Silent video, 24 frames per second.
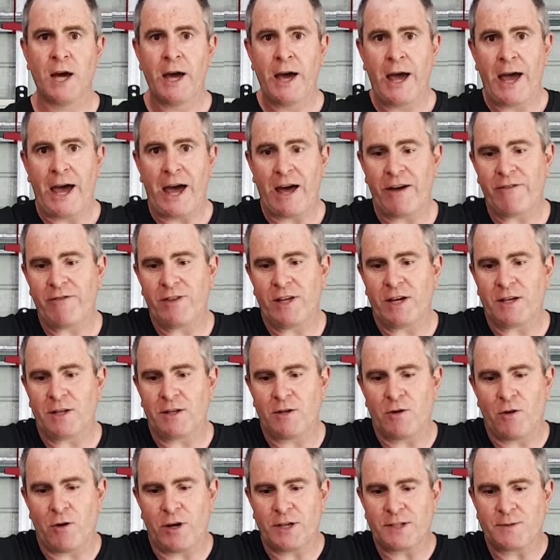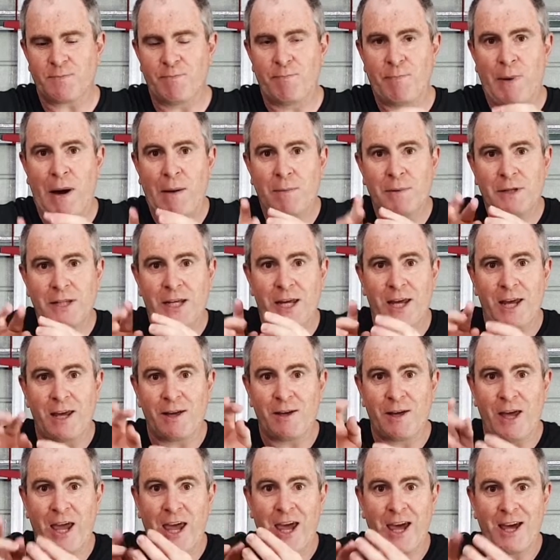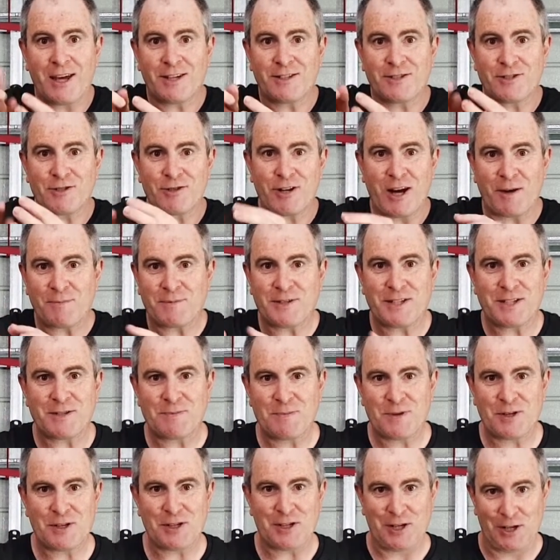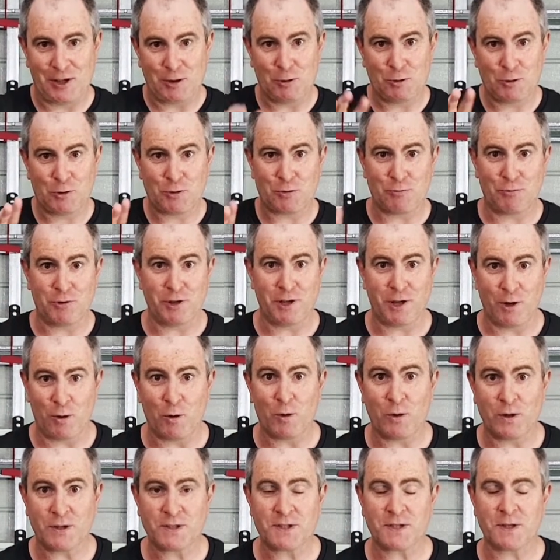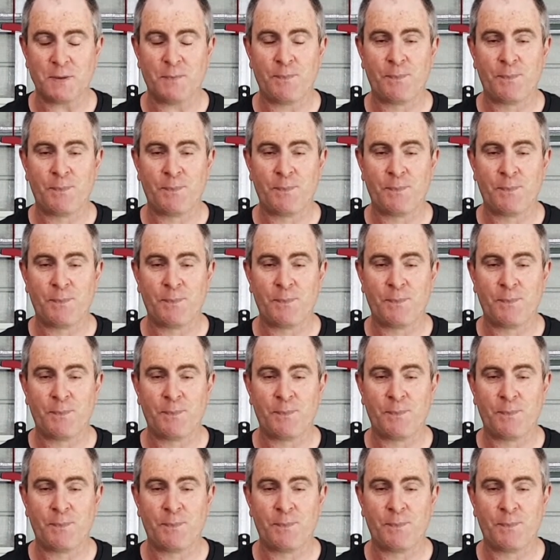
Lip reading: have that nice bubbly air trapped in the middle and it looks really awesome.